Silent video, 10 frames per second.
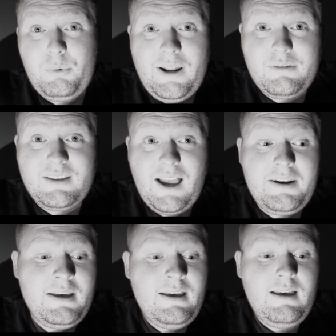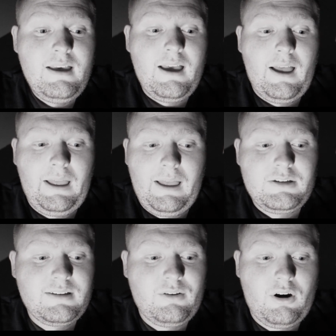I went outside. I, I
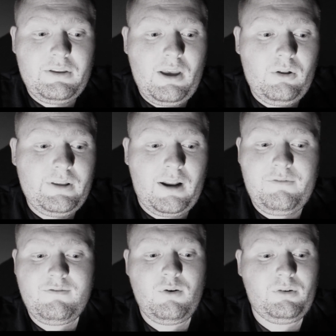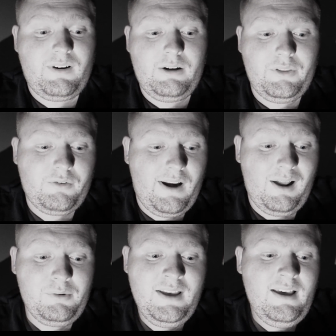just started yelling. I rolled around the
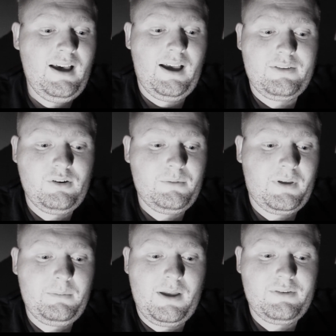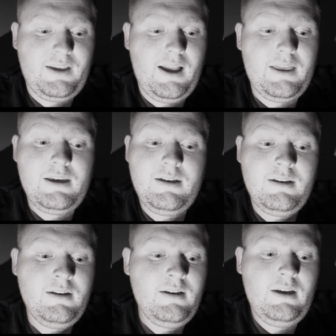ground. I saw them come outside.
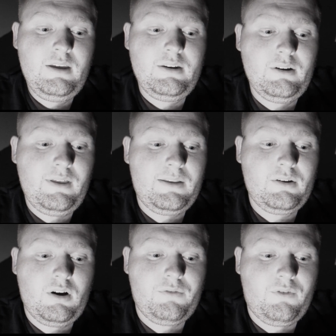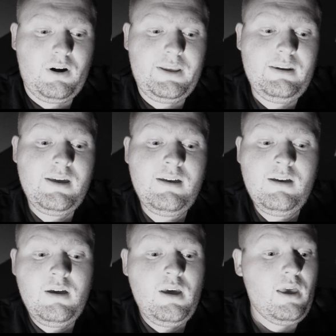You know, and I took off running.
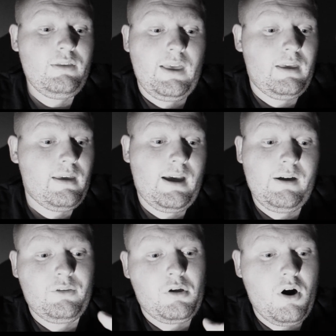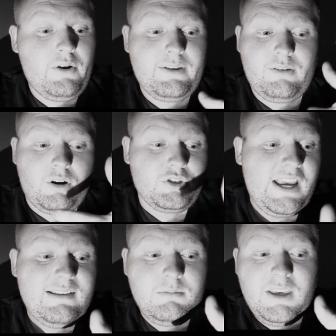They, they got in the car, they started
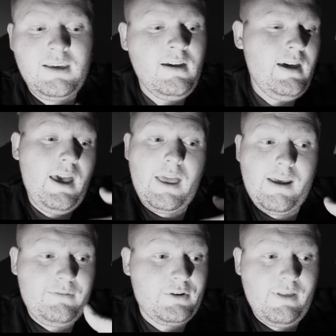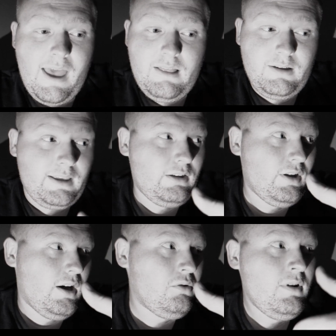chasing me, and after that, like, you
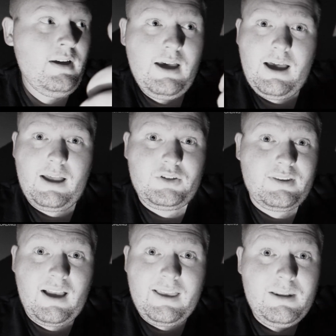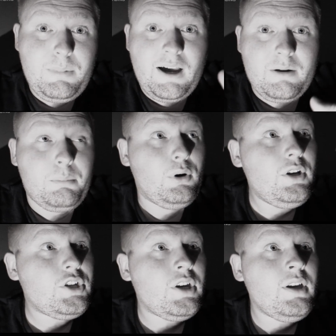know, I just, I hid behind a
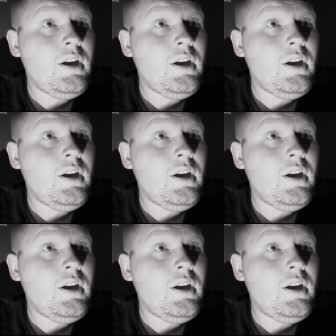bush,